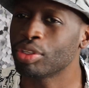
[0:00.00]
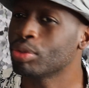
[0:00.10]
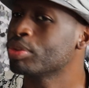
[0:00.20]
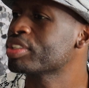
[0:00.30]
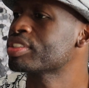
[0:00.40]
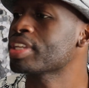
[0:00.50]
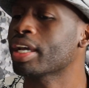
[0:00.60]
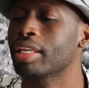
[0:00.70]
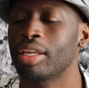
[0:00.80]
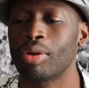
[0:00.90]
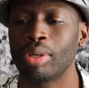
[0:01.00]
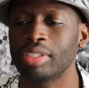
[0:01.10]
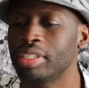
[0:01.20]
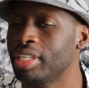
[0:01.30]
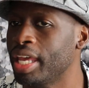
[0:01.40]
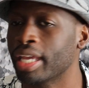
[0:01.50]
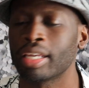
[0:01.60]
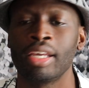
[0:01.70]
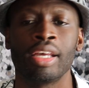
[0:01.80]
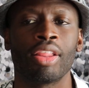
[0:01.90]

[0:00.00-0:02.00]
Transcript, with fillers: you, the sucking on the neck,